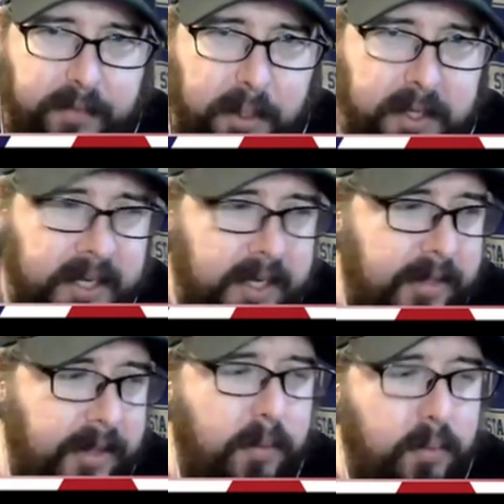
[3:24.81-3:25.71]
Yeah, yeah.
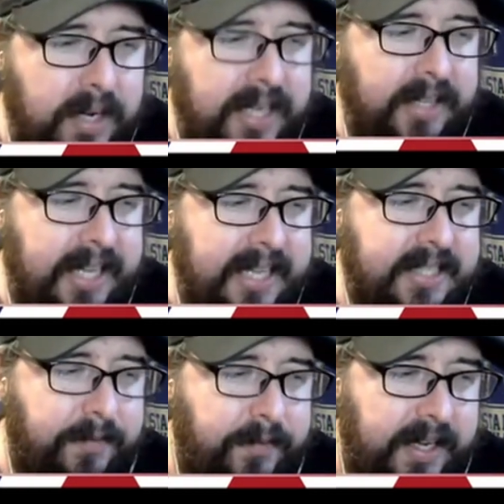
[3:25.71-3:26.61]
They're really
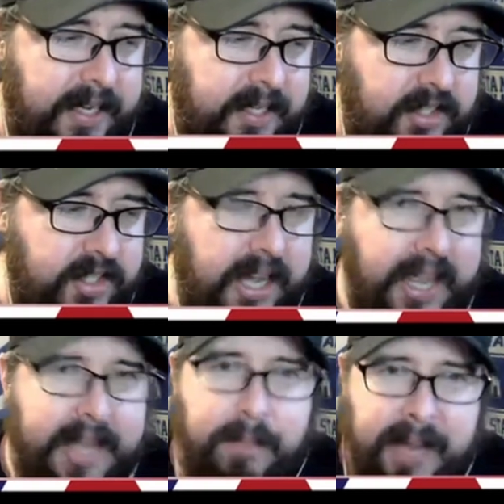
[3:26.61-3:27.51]
into fitness,
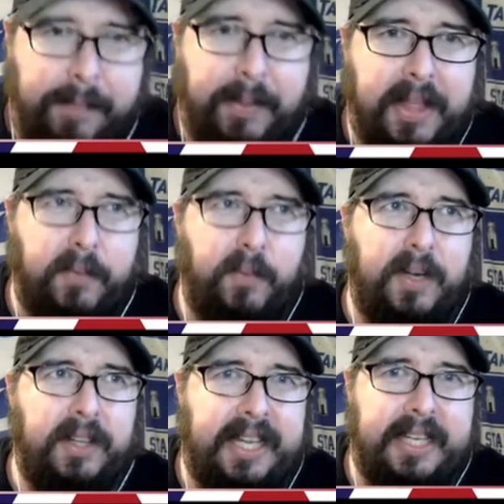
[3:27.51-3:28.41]
and people that are
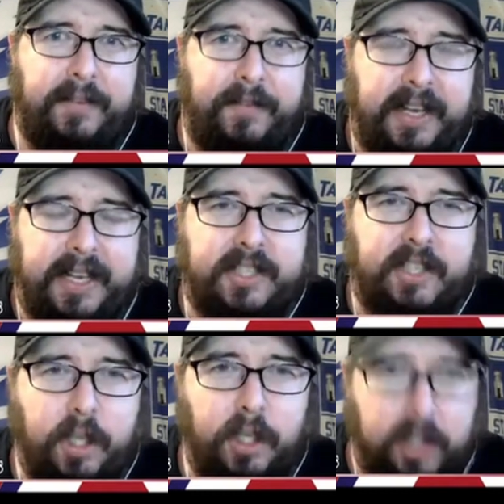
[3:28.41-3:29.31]
really into fitness
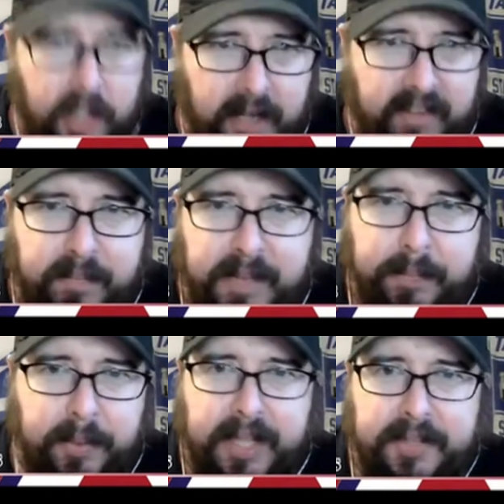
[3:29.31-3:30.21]
love
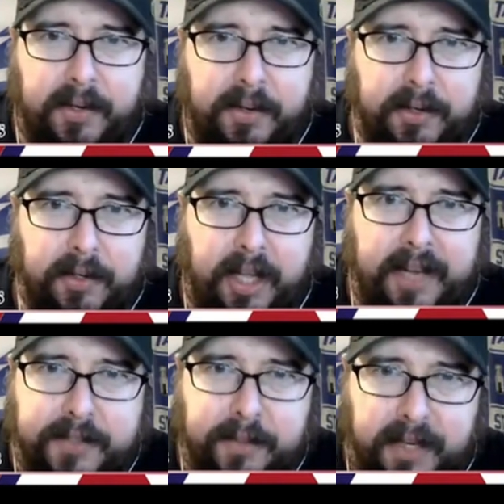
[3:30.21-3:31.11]
people that turn their
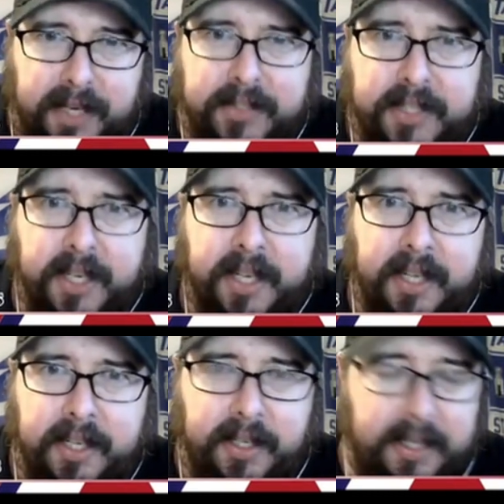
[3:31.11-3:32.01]
lives around.
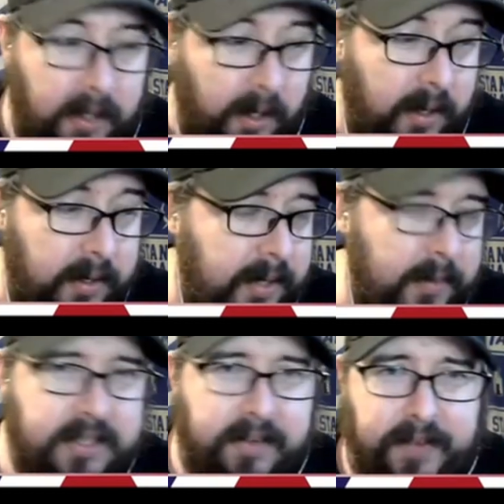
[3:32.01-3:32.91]
You're like, oh, he mm-hmm.
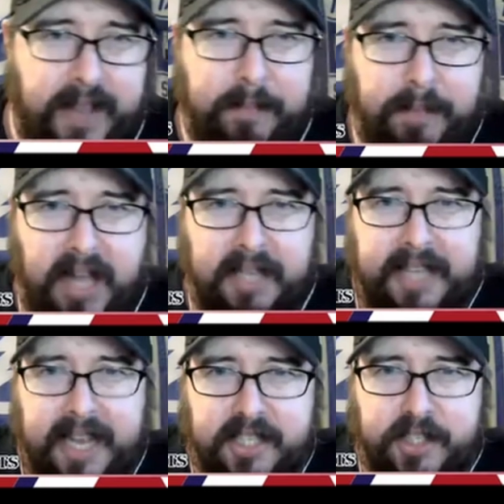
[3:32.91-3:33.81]
was a fat
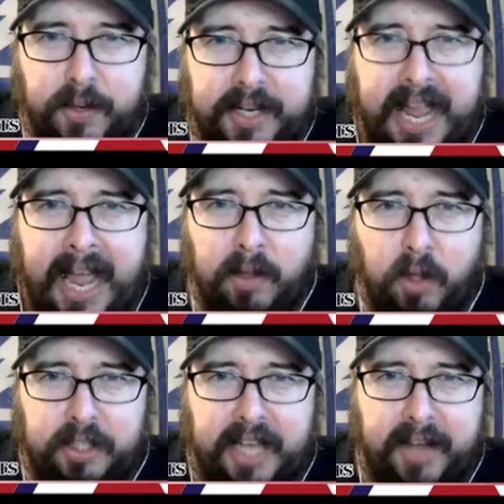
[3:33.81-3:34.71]
podcaster, and now
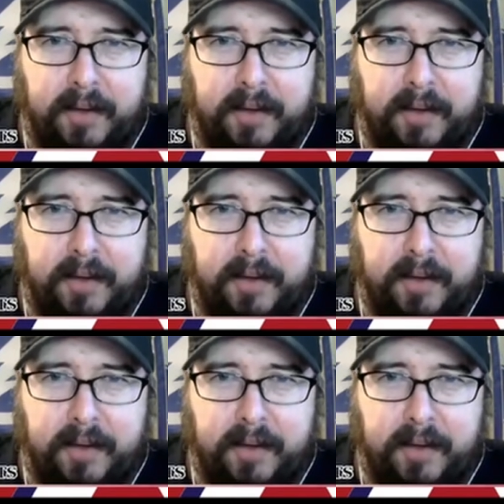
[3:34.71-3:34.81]
look at him.